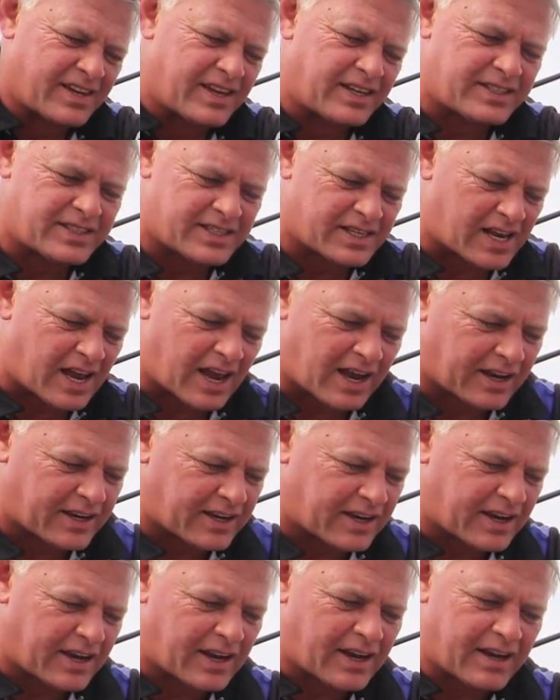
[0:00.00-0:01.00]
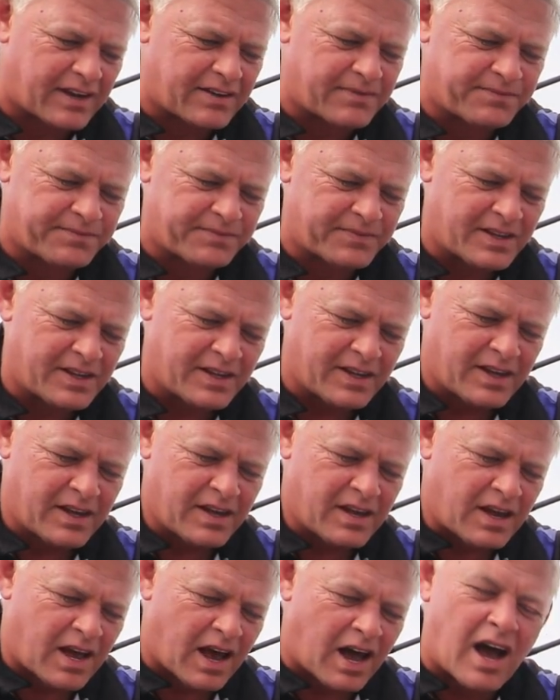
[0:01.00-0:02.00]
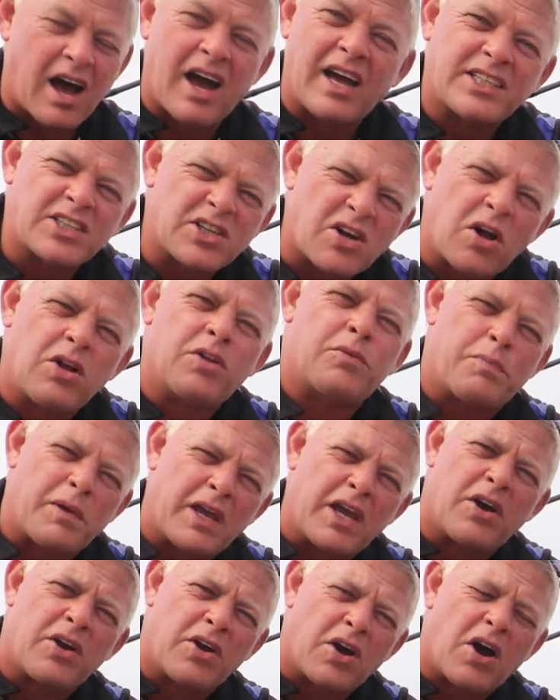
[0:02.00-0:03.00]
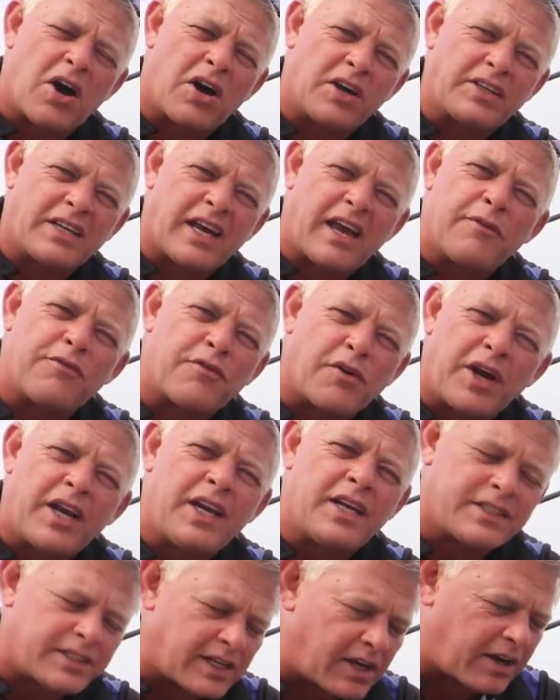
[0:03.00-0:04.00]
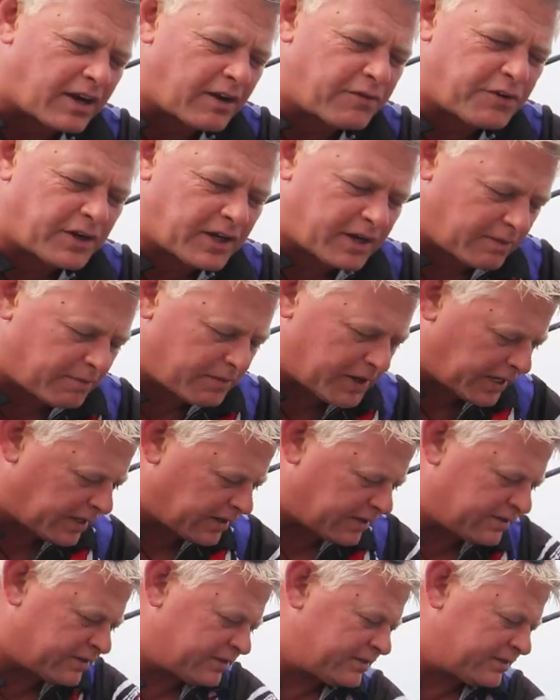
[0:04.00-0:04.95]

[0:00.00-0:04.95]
It's like uh, an ice cold beer on a hot day for any South African man.